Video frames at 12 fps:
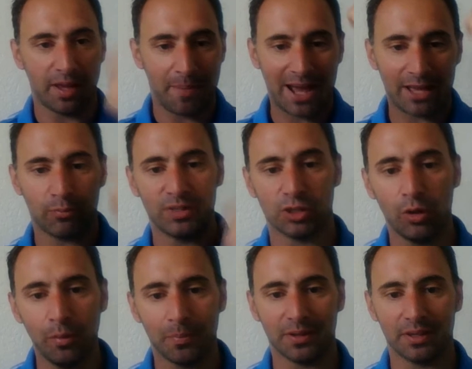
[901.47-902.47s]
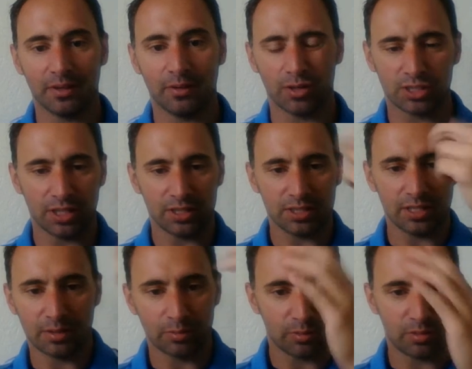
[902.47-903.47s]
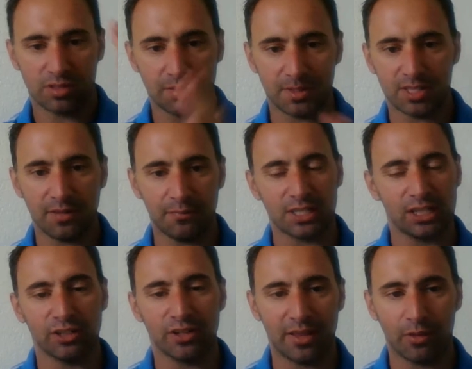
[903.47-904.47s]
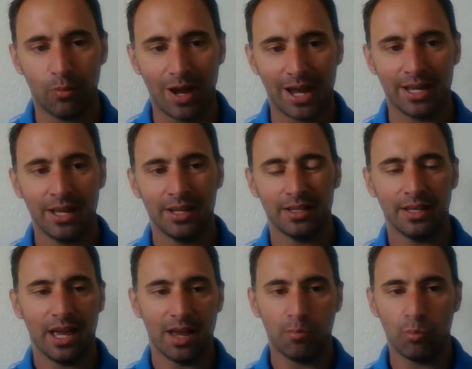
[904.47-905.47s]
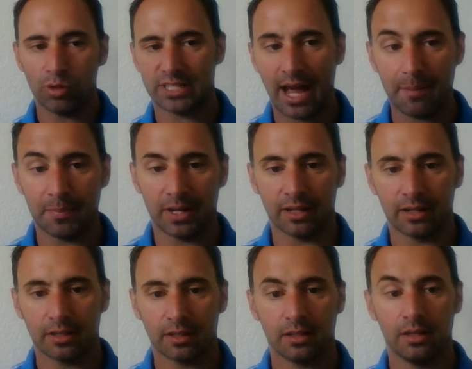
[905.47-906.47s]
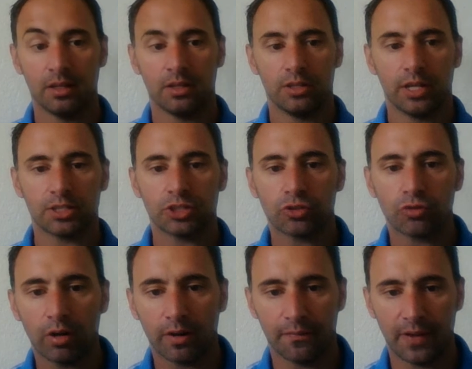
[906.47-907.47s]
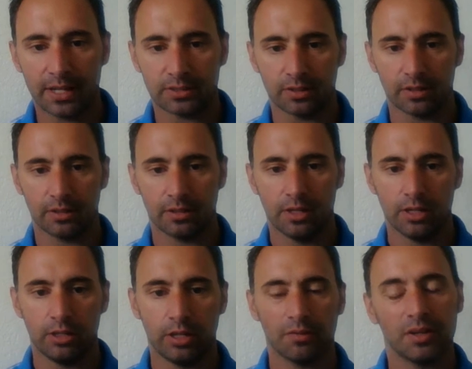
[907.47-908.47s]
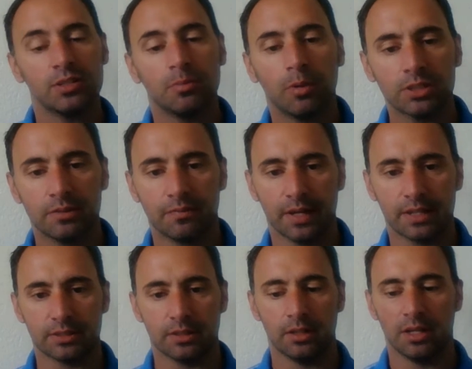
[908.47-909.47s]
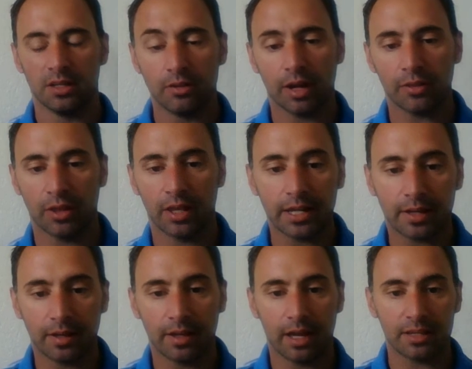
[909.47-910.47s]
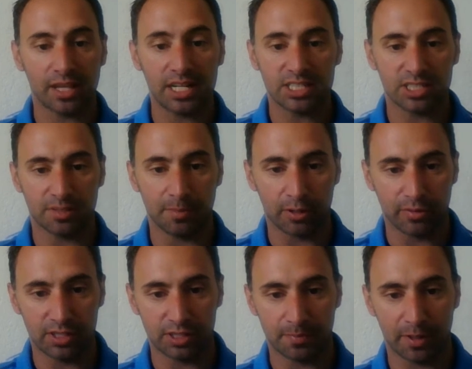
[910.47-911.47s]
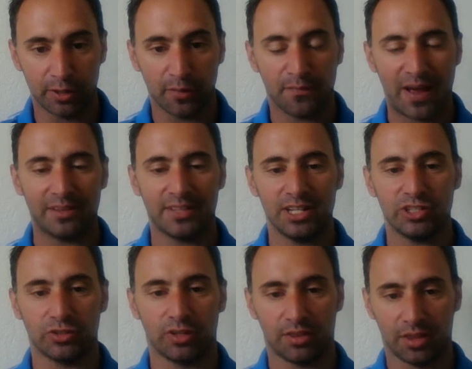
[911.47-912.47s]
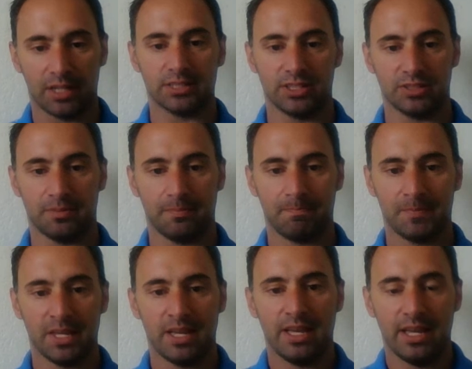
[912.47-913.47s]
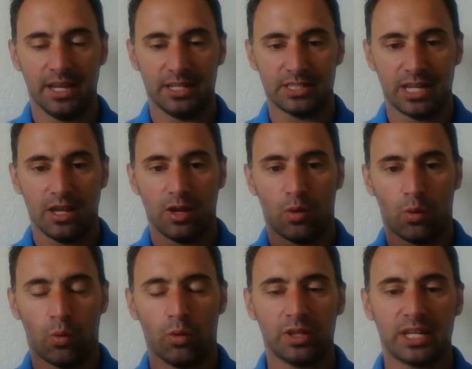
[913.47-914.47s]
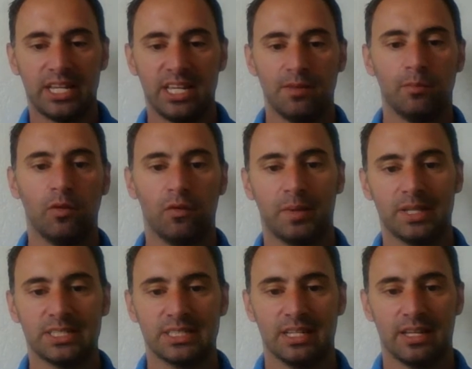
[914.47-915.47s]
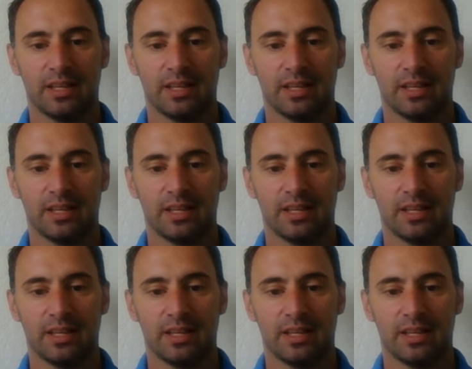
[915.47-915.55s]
that pathway's open, or some of the stuff is cleared out of the way, and more is happening. You get stronger faster. You get range of motion faster. Your athleticism increases better. Your foundational athleticism is all the key movements